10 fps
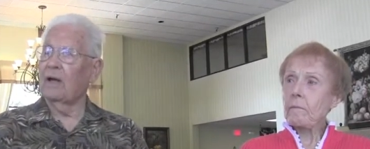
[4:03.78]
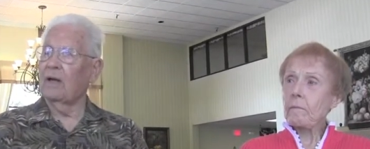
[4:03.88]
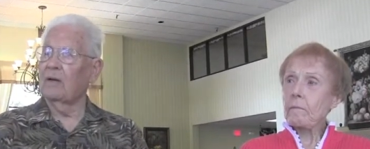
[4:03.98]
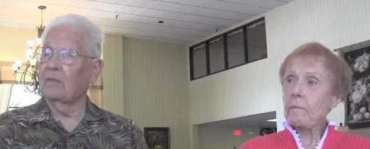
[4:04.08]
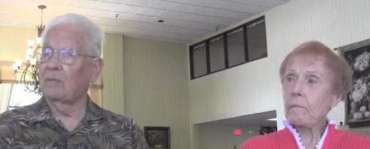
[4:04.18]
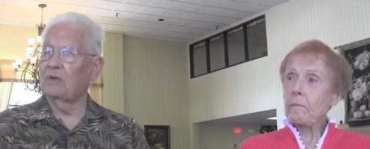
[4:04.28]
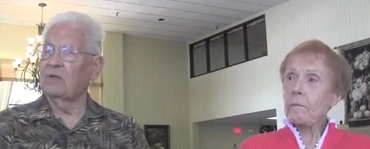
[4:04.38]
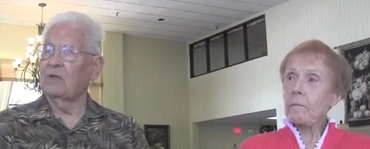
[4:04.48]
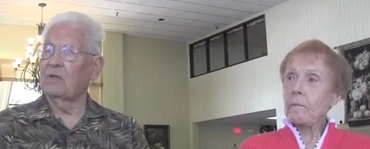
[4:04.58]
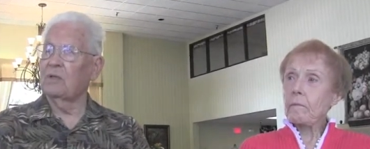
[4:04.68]
Speaker 1: got
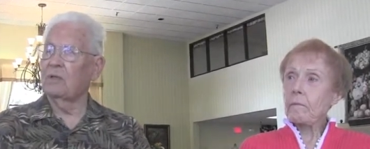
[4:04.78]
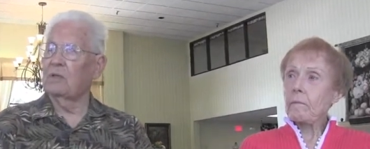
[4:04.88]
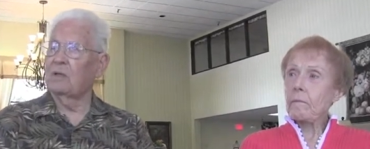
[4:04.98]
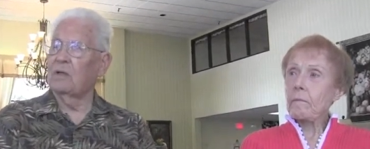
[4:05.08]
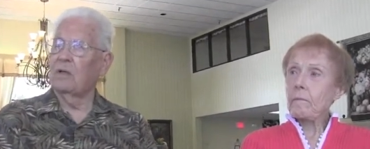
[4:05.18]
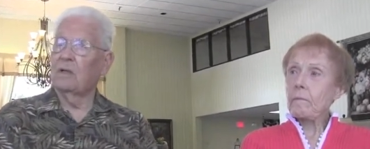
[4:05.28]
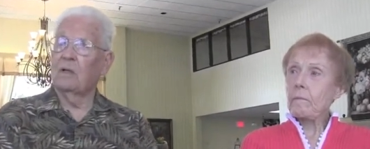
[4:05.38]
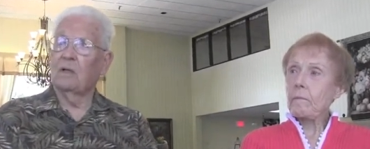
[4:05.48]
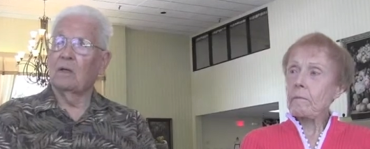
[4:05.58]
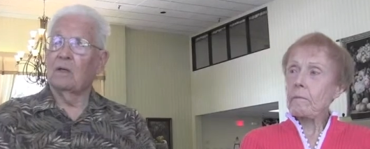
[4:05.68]
busy and
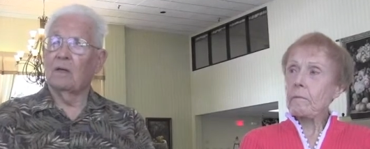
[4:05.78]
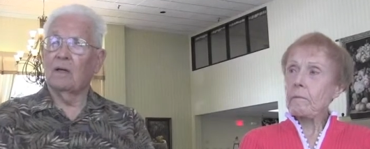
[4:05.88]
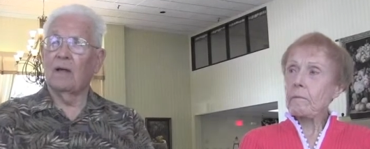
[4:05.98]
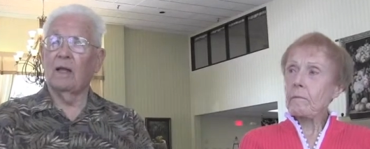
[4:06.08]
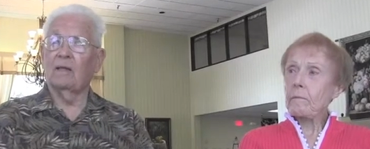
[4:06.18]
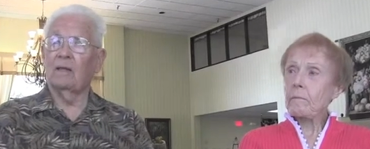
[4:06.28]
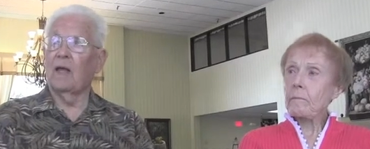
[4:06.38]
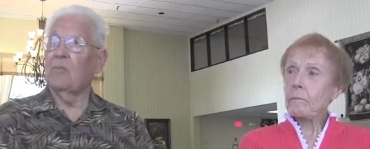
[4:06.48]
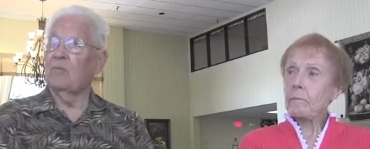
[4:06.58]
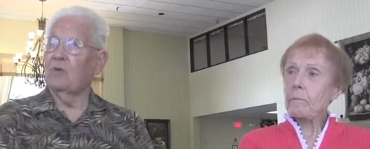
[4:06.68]
got
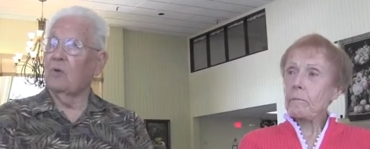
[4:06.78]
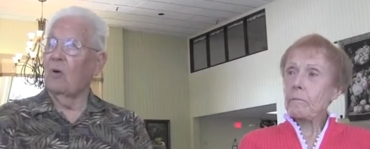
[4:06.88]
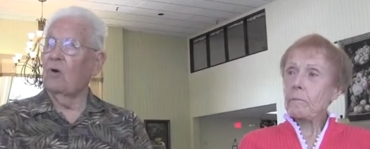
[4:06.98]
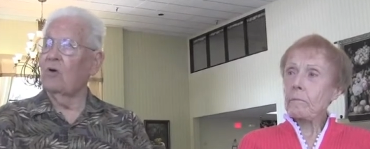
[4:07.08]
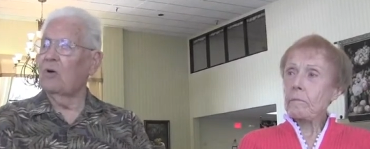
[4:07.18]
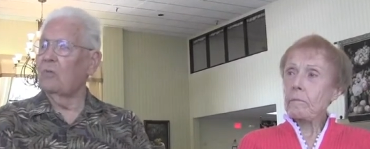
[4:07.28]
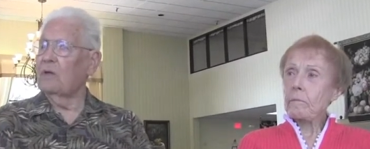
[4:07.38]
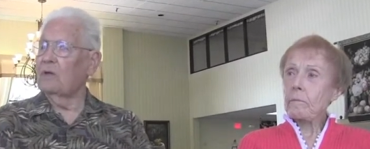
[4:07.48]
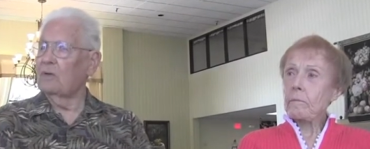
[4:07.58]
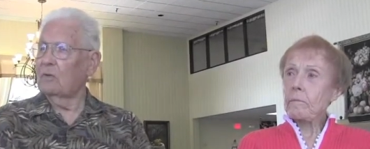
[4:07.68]
them to order
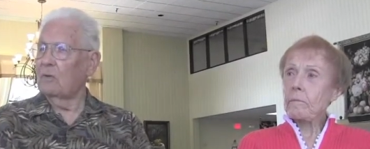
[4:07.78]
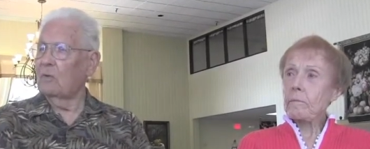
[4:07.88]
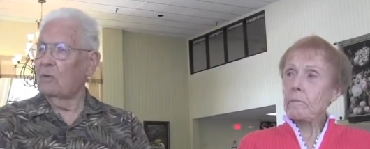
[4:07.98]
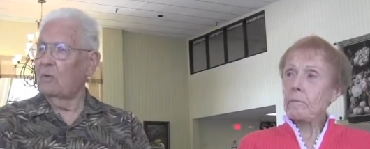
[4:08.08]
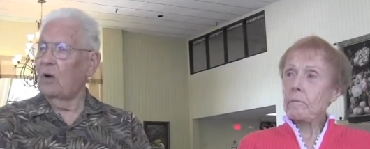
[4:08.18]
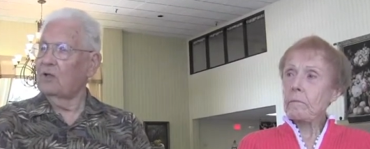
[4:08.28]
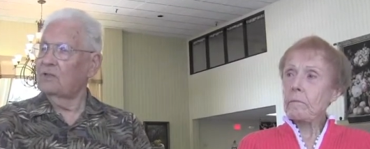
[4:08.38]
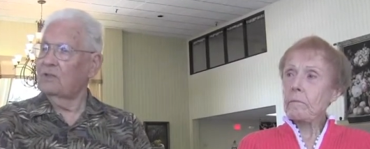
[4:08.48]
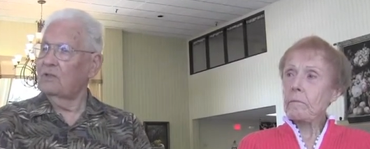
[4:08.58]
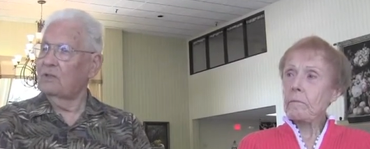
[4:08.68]
me to go to
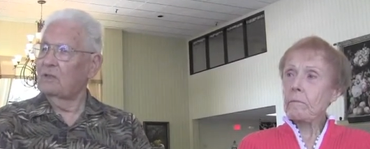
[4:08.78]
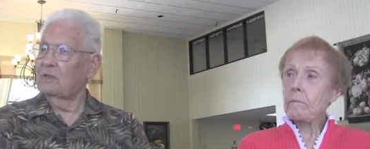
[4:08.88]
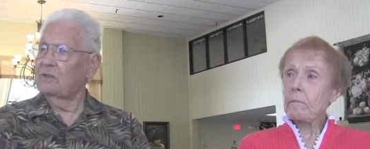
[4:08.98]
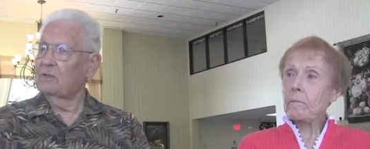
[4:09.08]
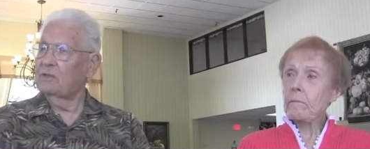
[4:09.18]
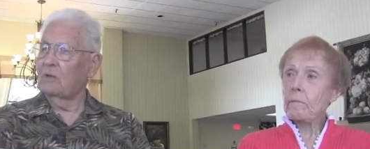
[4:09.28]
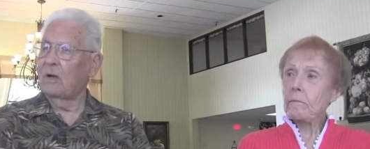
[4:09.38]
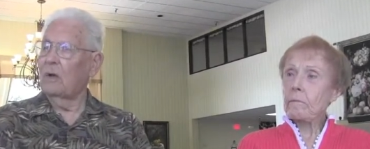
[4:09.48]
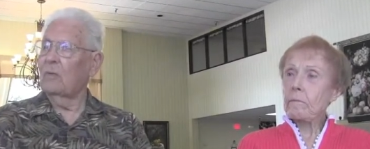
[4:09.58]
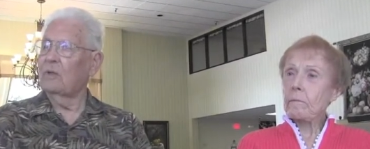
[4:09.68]
Washington.
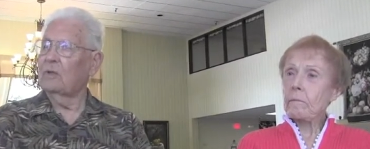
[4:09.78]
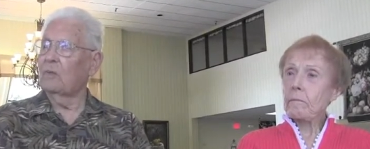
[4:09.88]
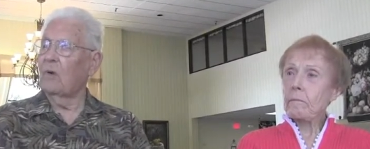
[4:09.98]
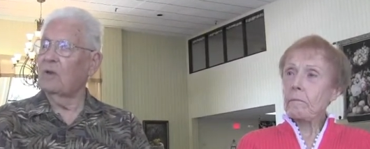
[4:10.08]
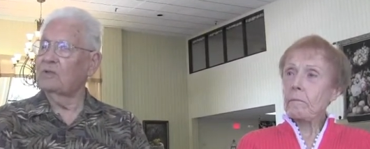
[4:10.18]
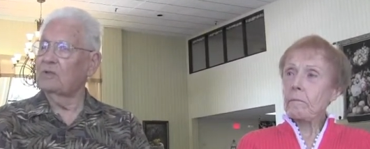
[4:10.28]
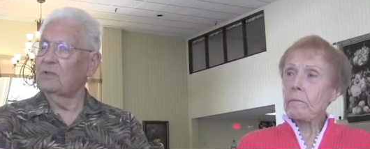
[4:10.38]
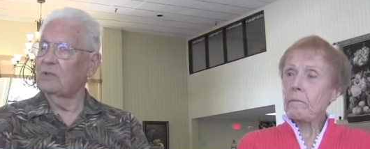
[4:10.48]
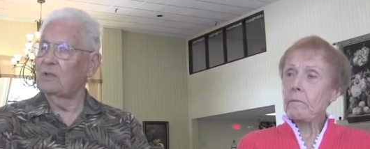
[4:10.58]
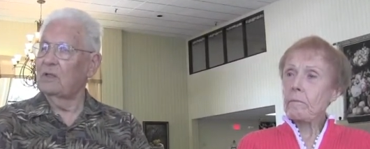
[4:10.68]
So I went to
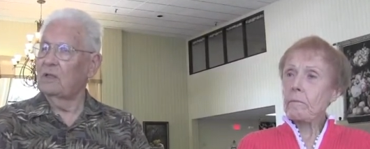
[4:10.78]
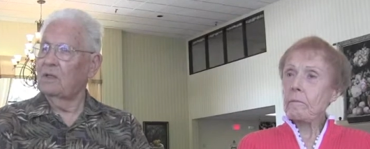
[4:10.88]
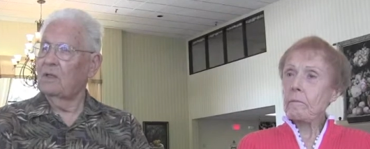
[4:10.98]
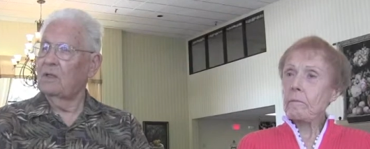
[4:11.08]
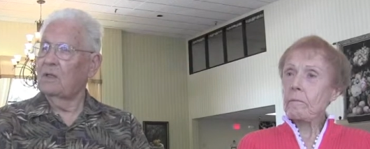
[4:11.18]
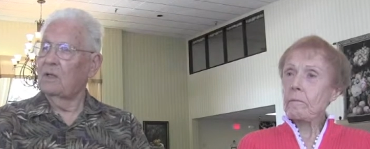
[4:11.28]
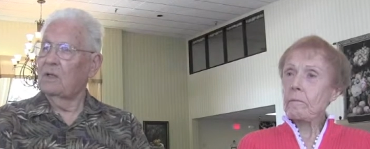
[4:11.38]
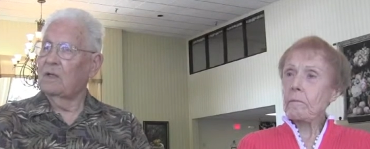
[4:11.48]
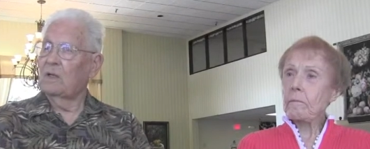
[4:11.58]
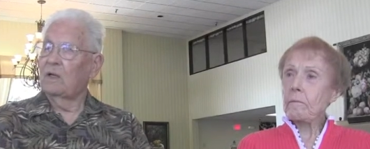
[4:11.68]
Washington
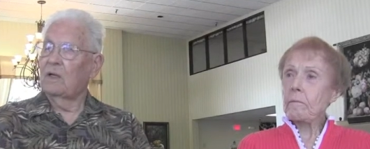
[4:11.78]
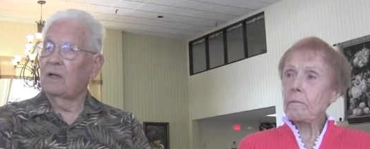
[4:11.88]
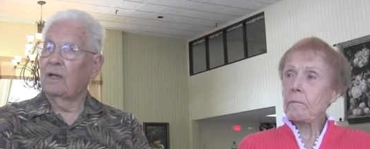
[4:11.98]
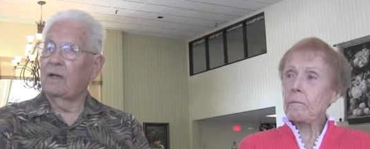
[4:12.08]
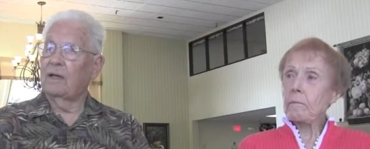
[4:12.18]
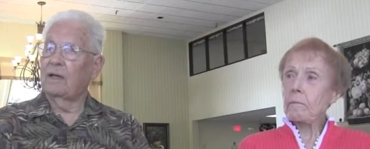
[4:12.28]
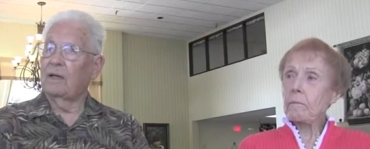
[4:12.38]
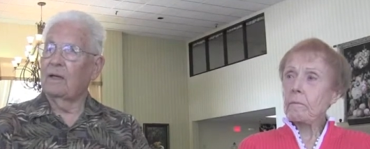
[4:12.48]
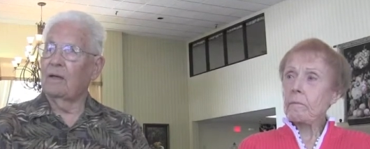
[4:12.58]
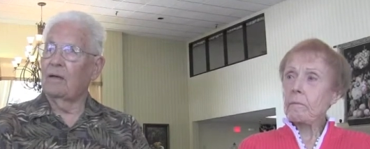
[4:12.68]

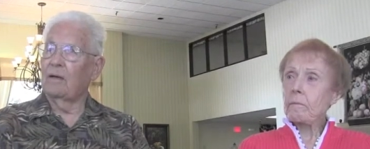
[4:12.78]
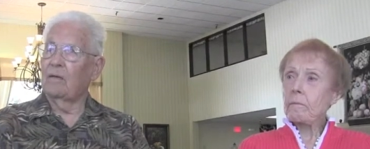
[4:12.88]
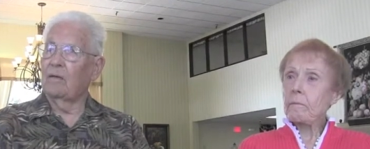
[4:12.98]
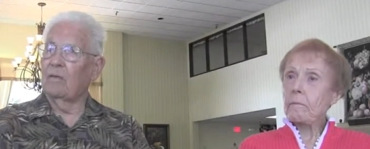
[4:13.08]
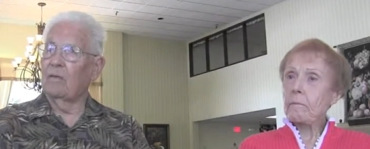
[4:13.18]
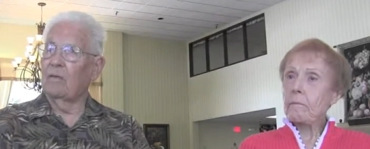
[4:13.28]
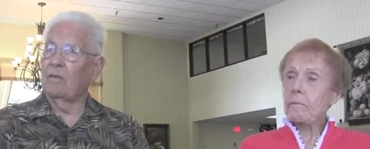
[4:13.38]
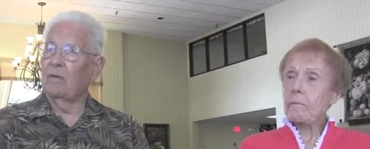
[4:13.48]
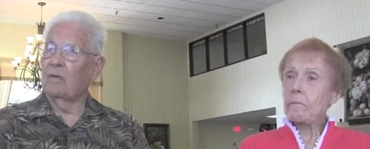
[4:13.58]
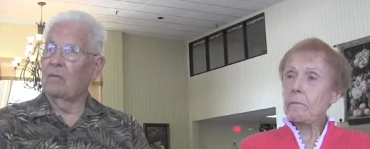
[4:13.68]
and uh,
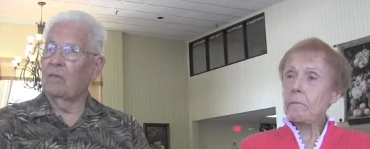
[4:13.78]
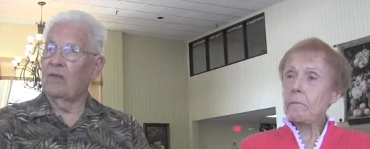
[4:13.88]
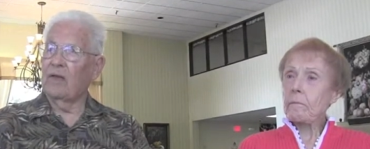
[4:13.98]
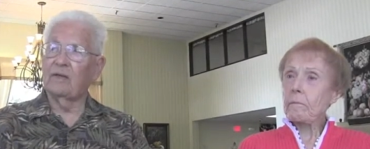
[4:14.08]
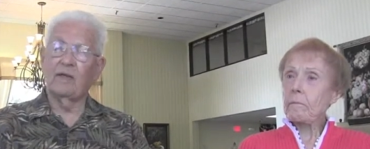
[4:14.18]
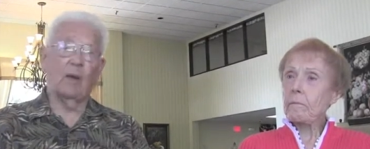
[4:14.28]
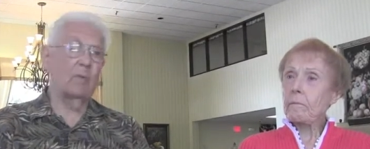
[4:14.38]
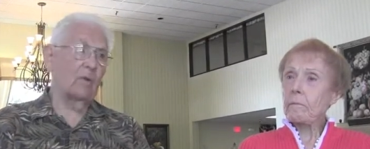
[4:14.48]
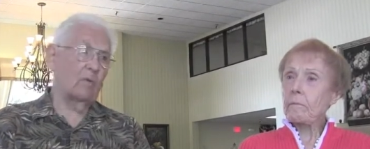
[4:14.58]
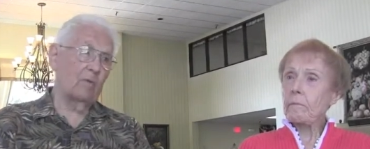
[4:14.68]
by that
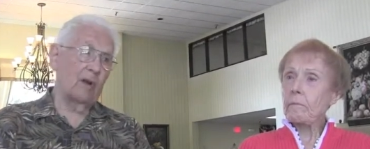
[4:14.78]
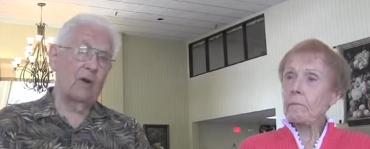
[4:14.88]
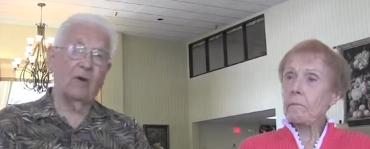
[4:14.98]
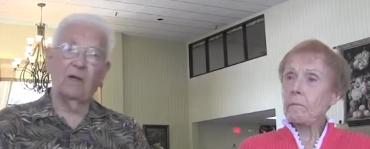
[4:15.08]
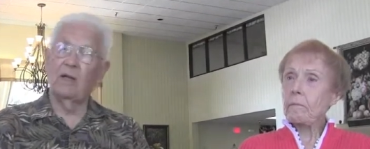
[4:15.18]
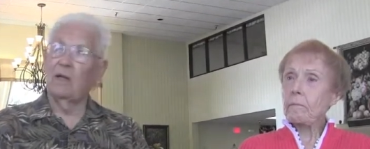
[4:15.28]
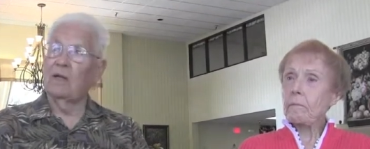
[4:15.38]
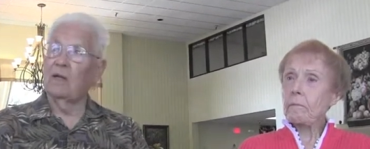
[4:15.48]
time we were married,